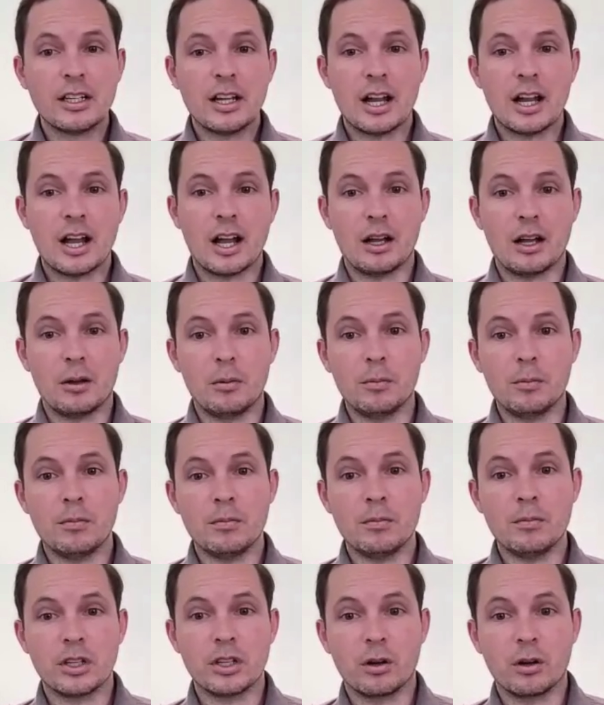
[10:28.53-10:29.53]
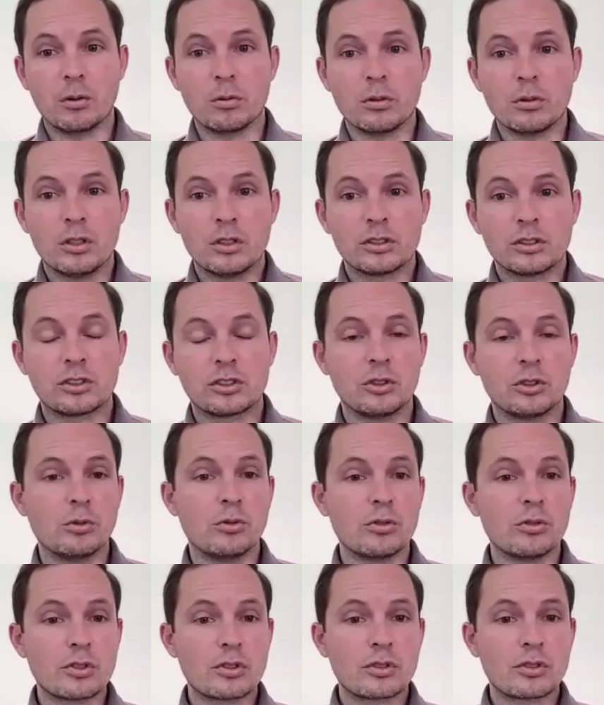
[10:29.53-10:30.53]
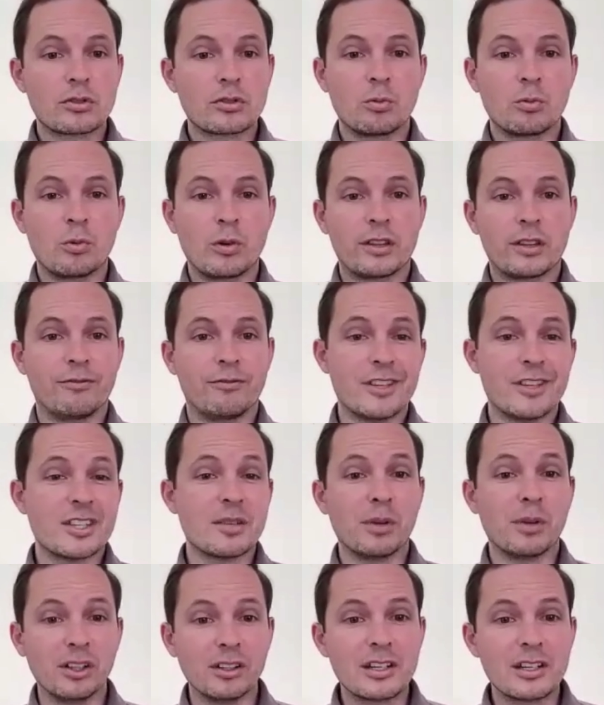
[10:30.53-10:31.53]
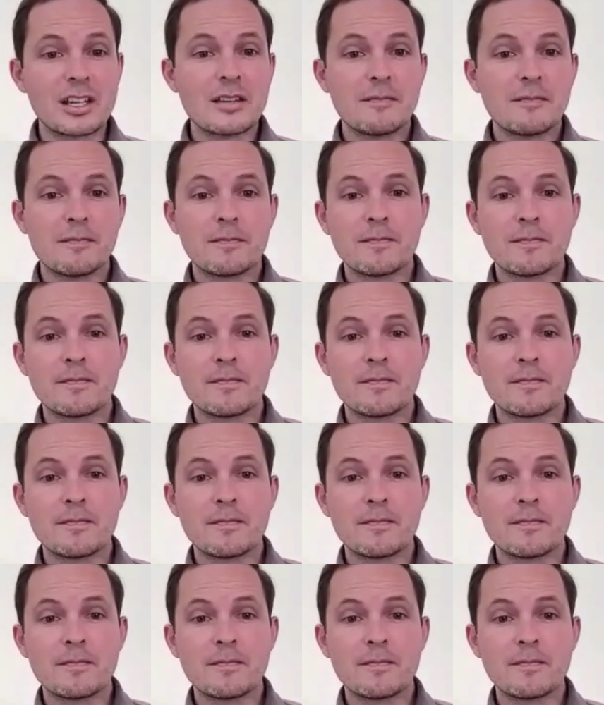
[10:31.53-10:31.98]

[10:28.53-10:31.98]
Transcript: Um, you know, students with visibility